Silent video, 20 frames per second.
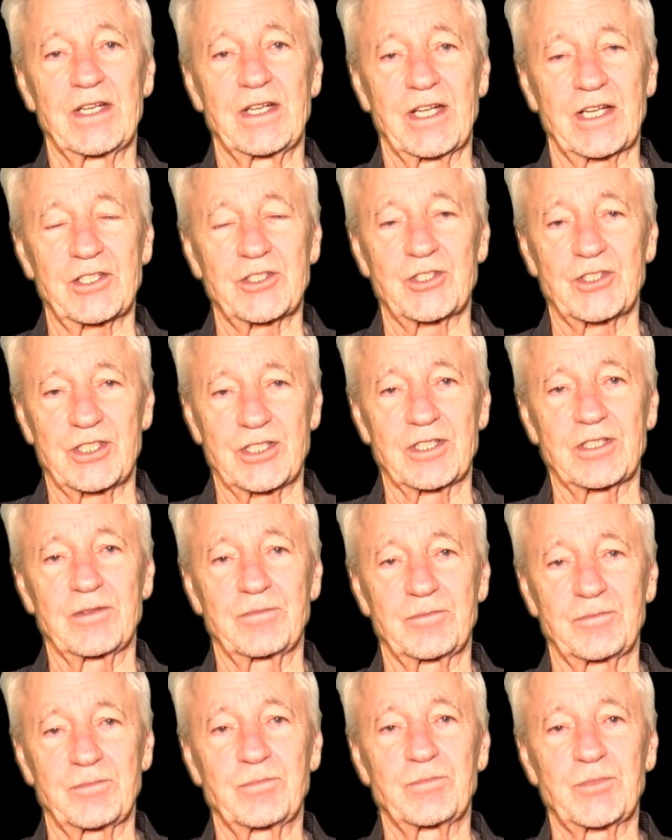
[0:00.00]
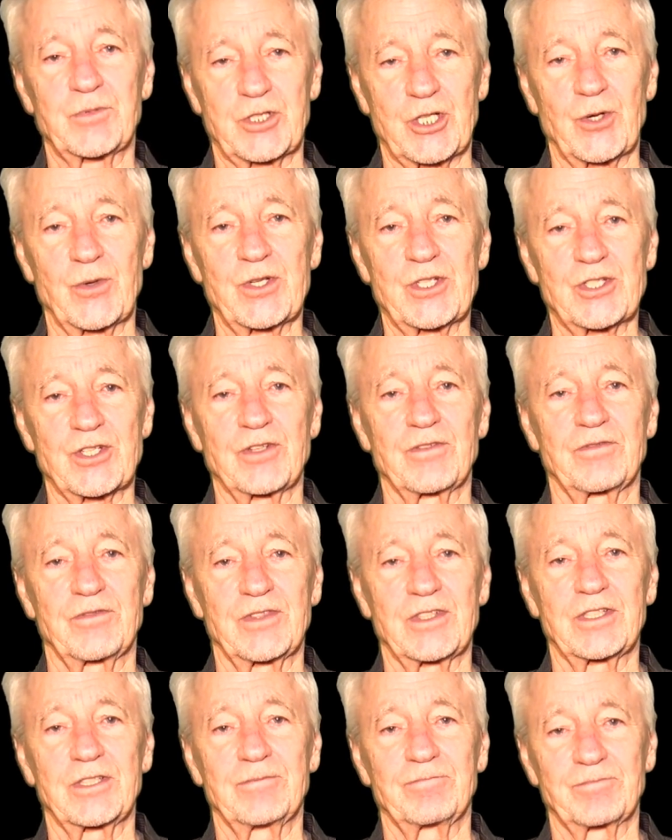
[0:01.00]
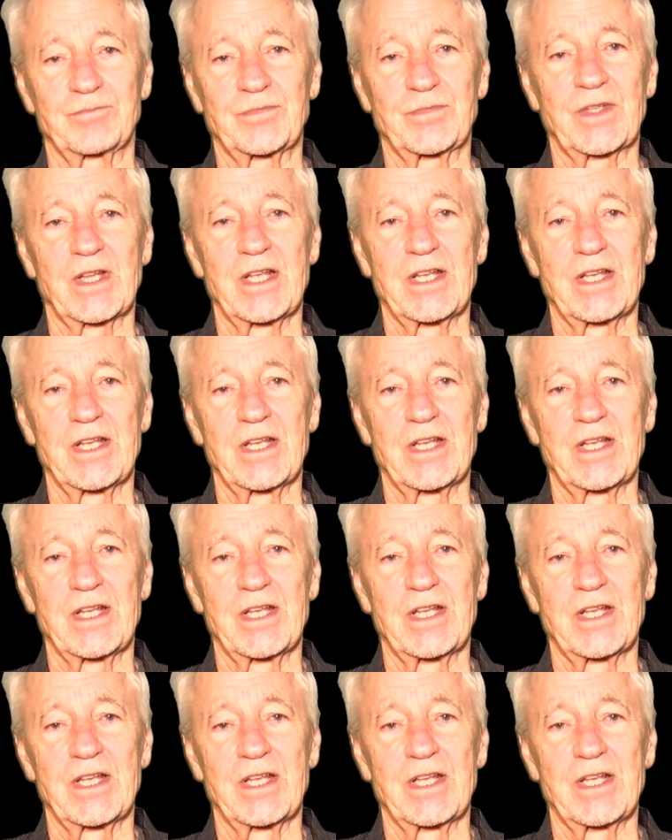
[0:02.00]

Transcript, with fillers: next uh, series of um,